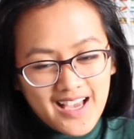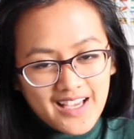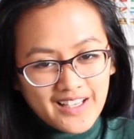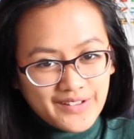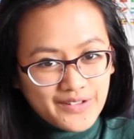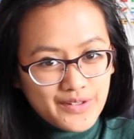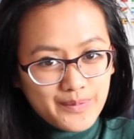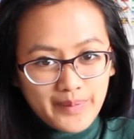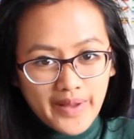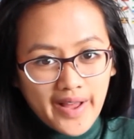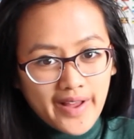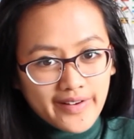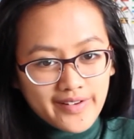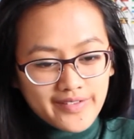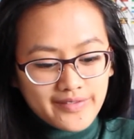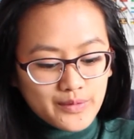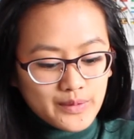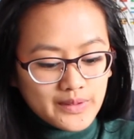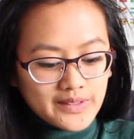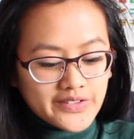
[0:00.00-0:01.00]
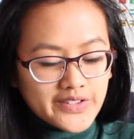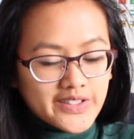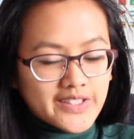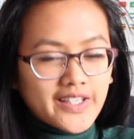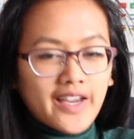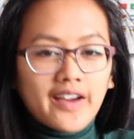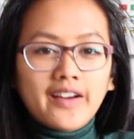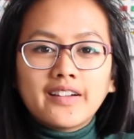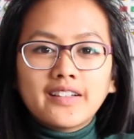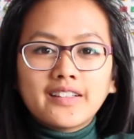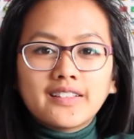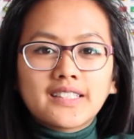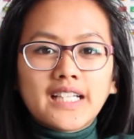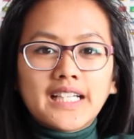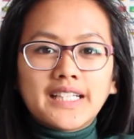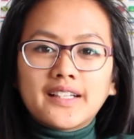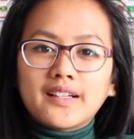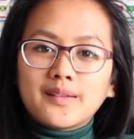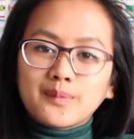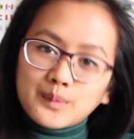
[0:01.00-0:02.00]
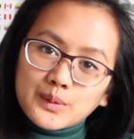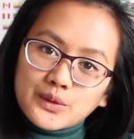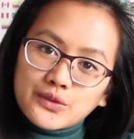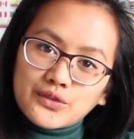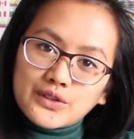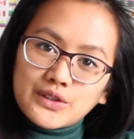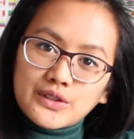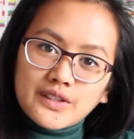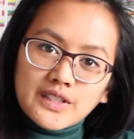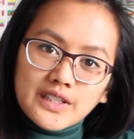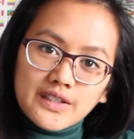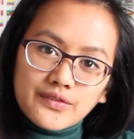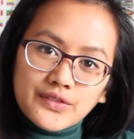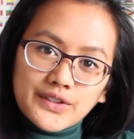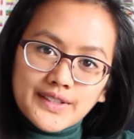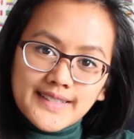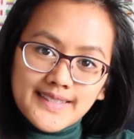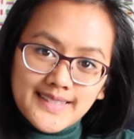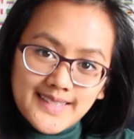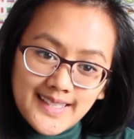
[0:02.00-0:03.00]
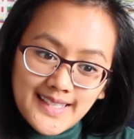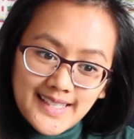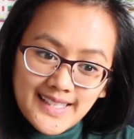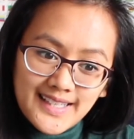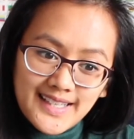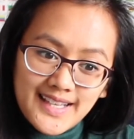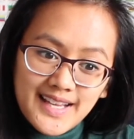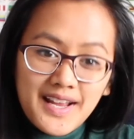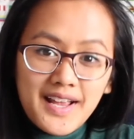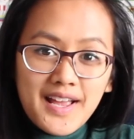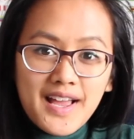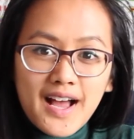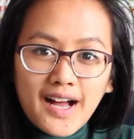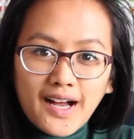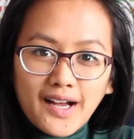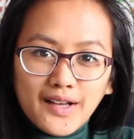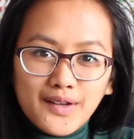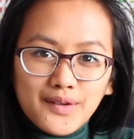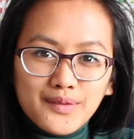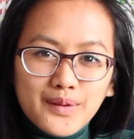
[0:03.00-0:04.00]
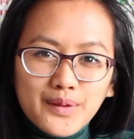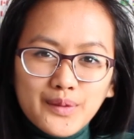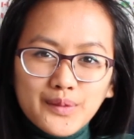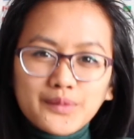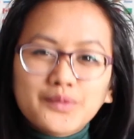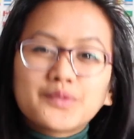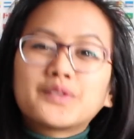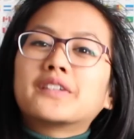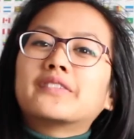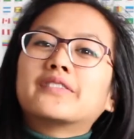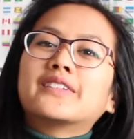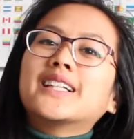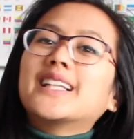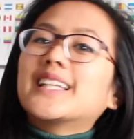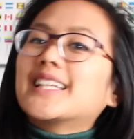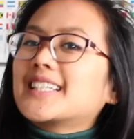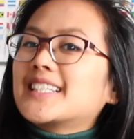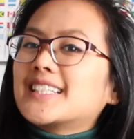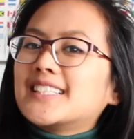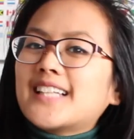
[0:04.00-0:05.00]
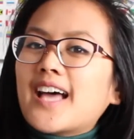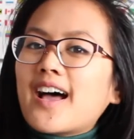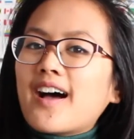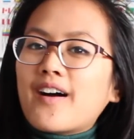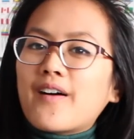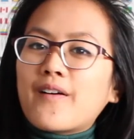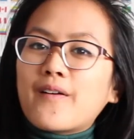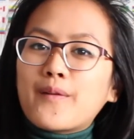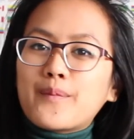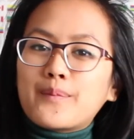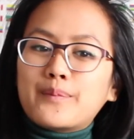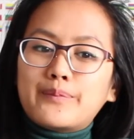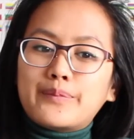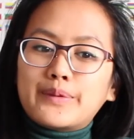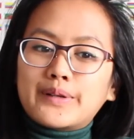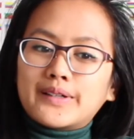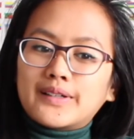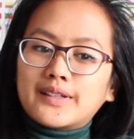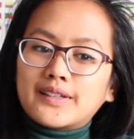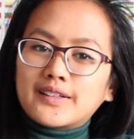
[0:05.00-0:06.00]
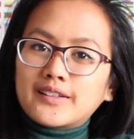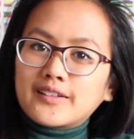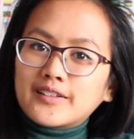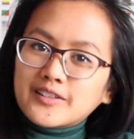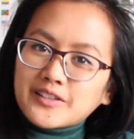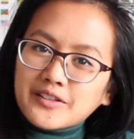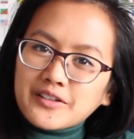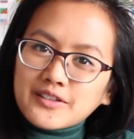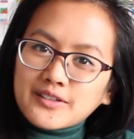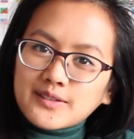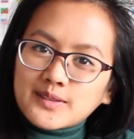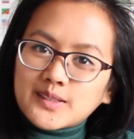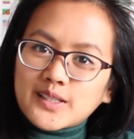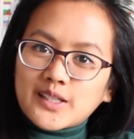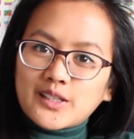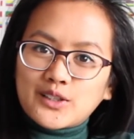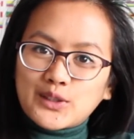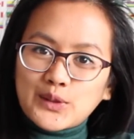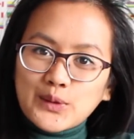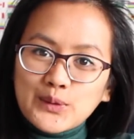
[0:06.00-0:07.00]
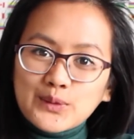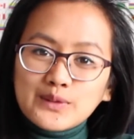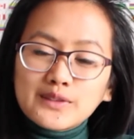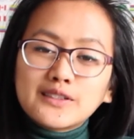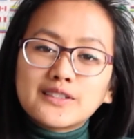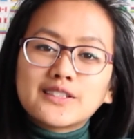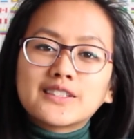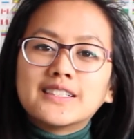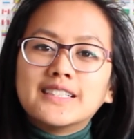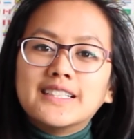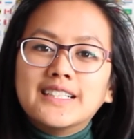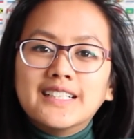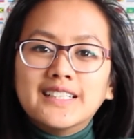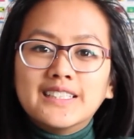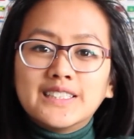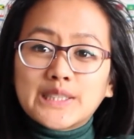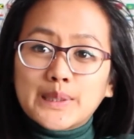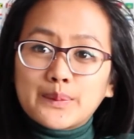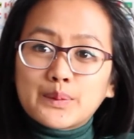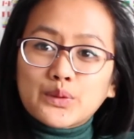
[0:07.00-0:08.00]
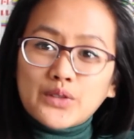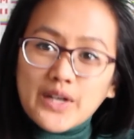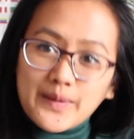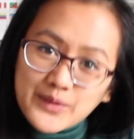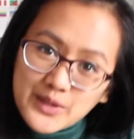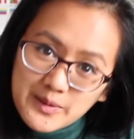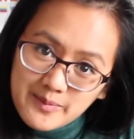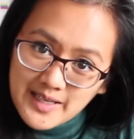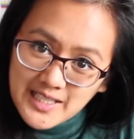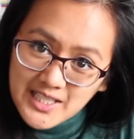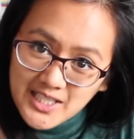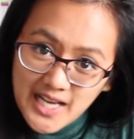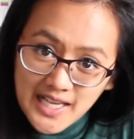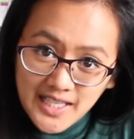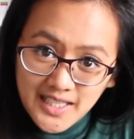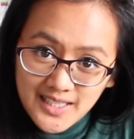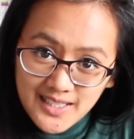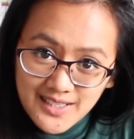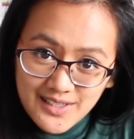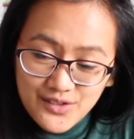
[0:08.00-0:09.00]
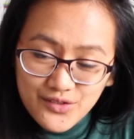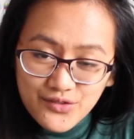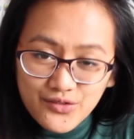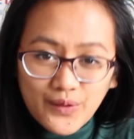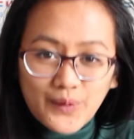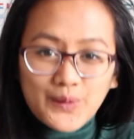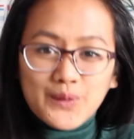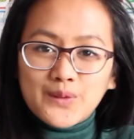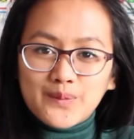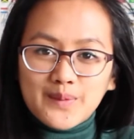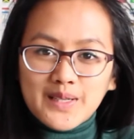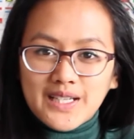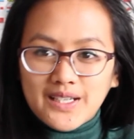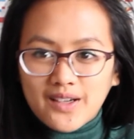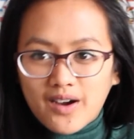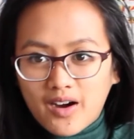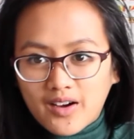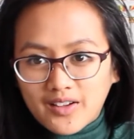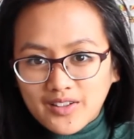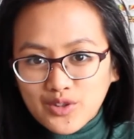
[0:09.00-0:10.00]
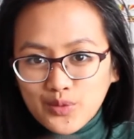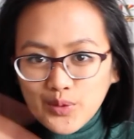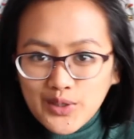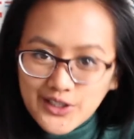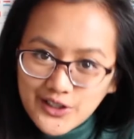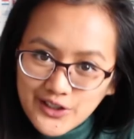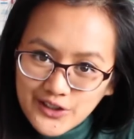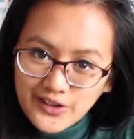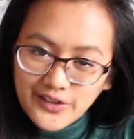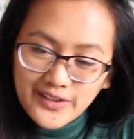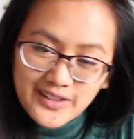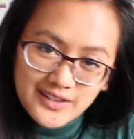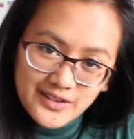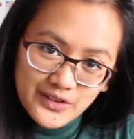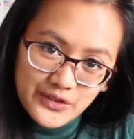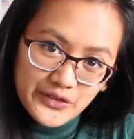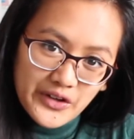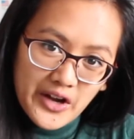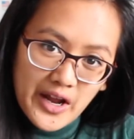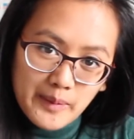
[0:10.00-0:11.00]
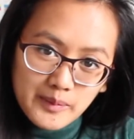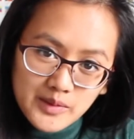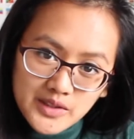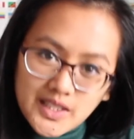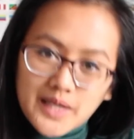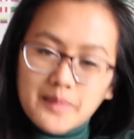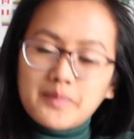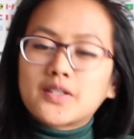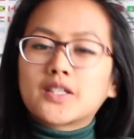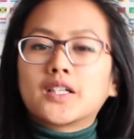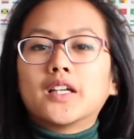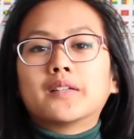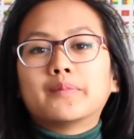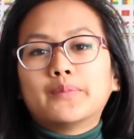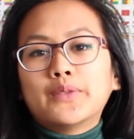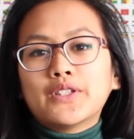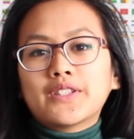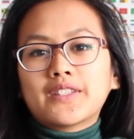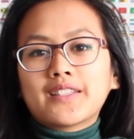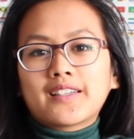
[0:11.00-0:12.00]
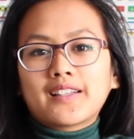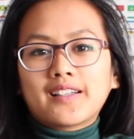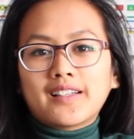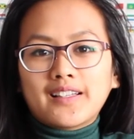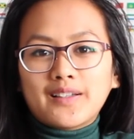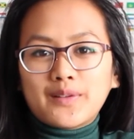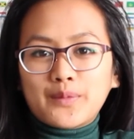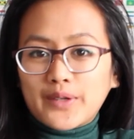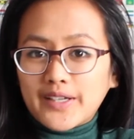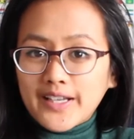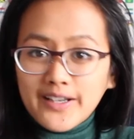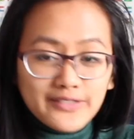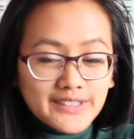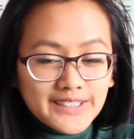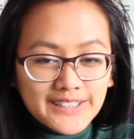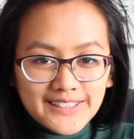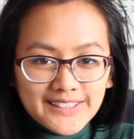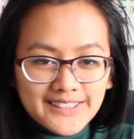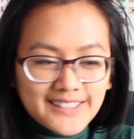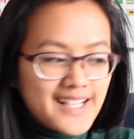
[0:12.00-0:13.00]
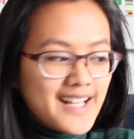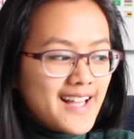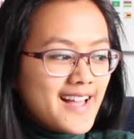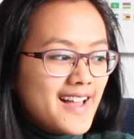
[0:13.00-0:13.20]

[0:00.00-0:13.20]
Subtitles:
a new path will start and I'll move to a different city. I won't reveal it now, but just stay tuned. Subscribe to my channel, follow me on Twitter, Instagram, Snapchat, Musical.ly, whatever.